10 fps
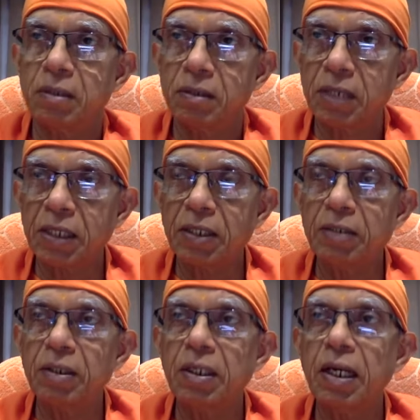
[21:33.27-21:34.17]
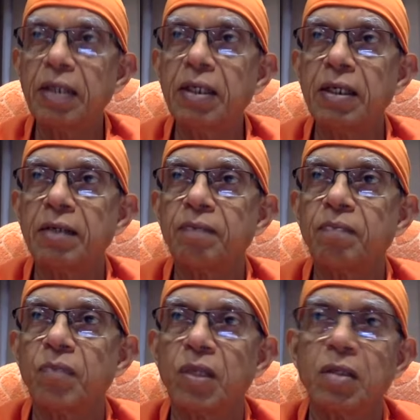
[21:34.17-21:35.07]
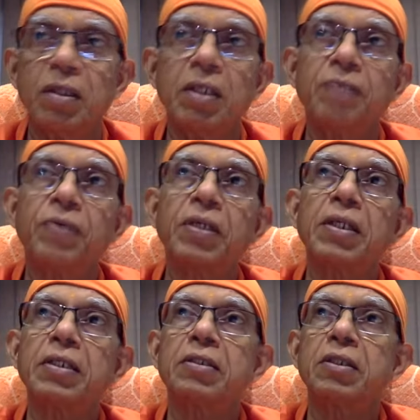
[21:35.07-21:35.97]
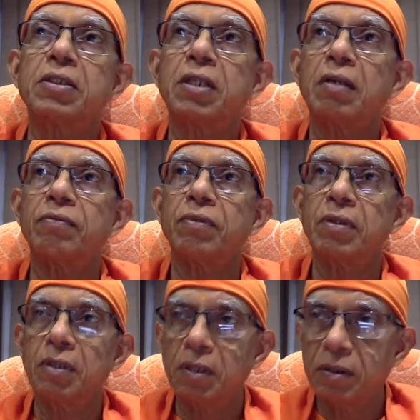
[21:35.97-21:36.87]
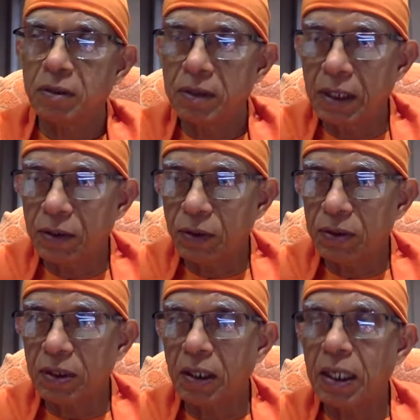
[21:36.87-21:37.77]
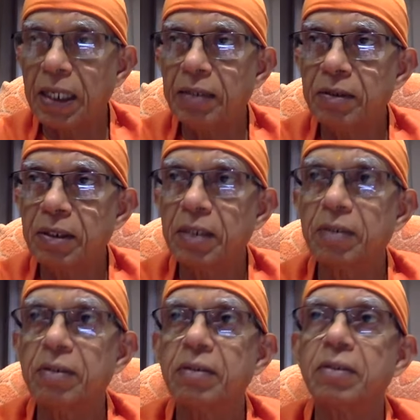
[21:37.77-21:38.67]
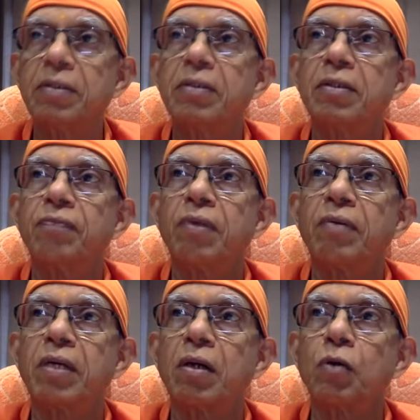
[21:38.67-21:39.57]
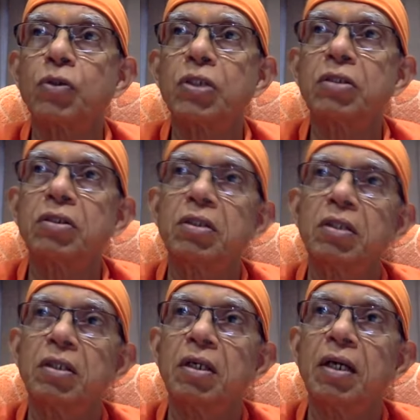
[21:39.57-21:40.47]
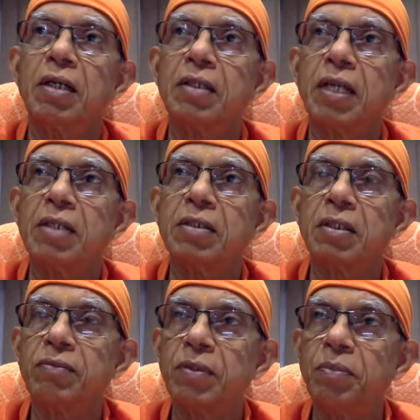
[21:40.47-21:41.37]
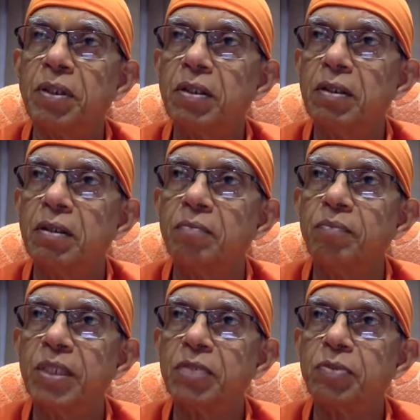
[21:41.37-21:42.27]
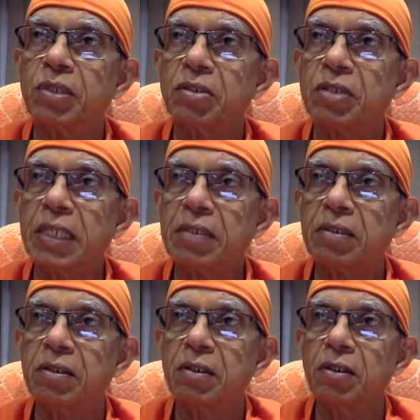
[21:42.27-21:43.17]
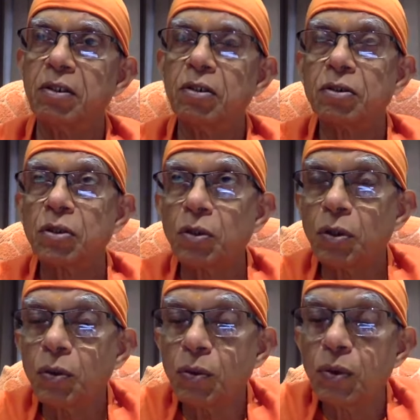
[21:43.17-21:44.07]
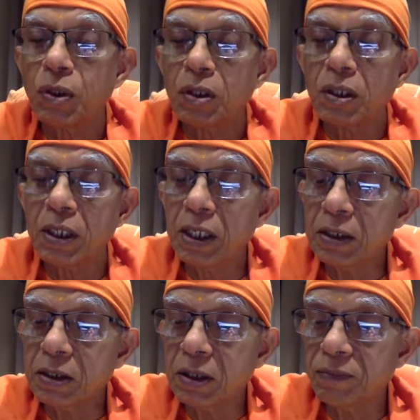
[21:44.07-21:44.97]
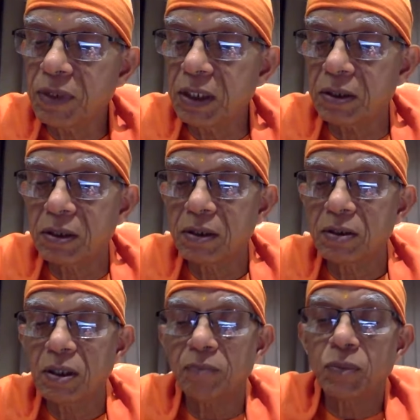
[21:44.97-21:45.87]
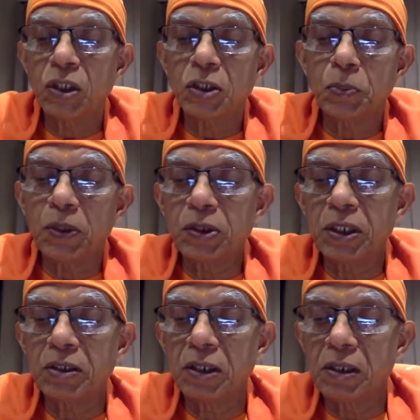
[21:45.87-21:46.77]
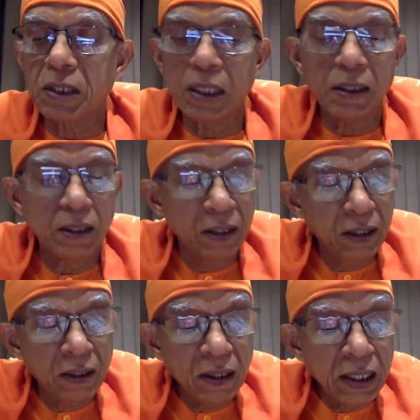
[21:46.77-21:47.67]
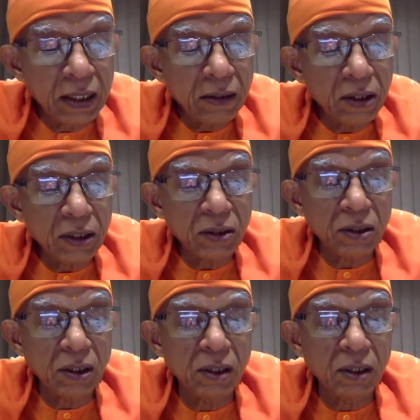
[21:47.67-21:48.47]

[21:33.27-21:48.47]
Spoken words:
sucking the honey. It forgets itself. Then during sunlight, the flower closes, and there itself the bee meets with its death. So each of these shabdas, sparsha, etc., lead this